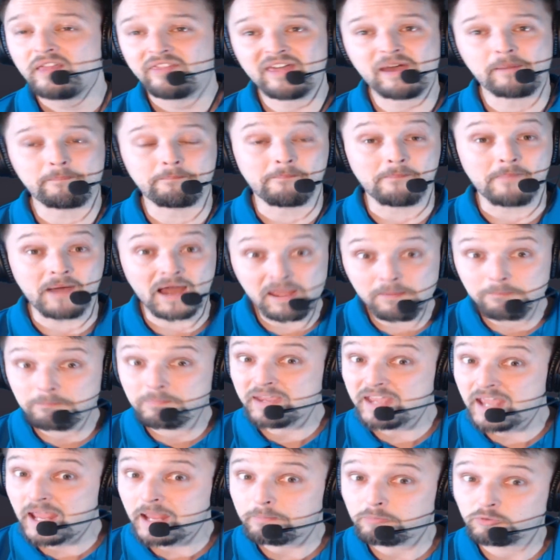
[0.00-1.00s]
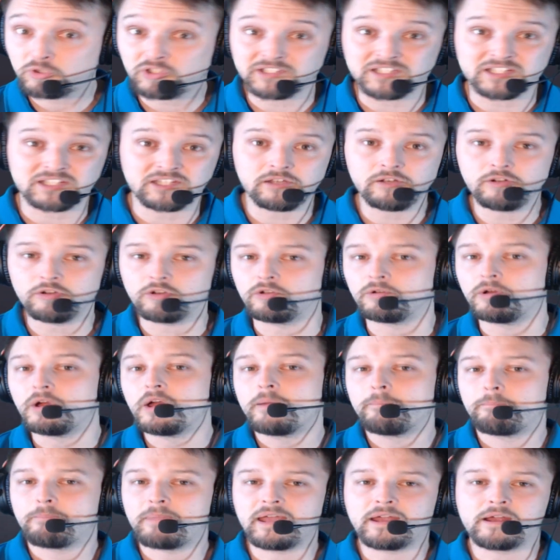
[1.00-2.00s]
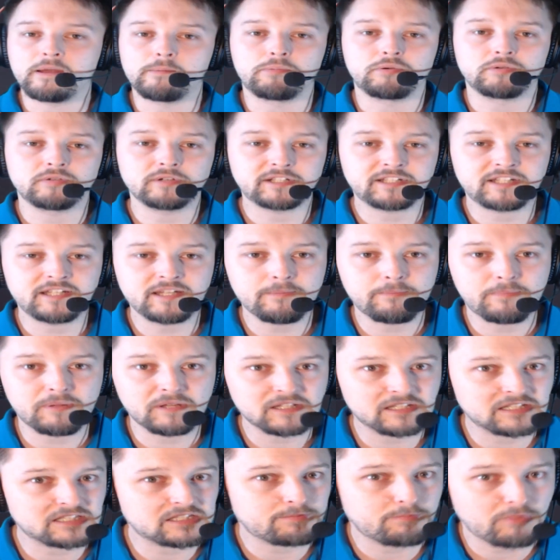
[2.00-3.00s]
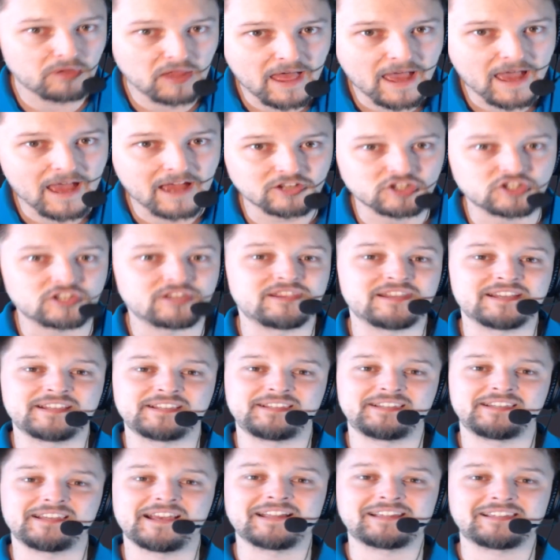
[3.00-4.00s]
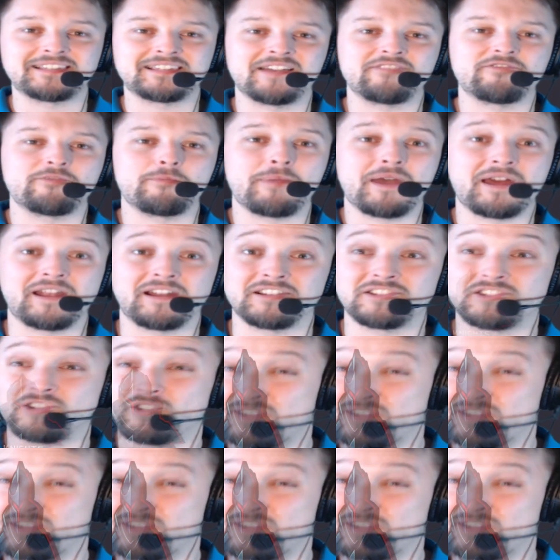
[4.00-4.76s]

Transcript: that might be able to still make a pretty big splash in this set 7 meta. So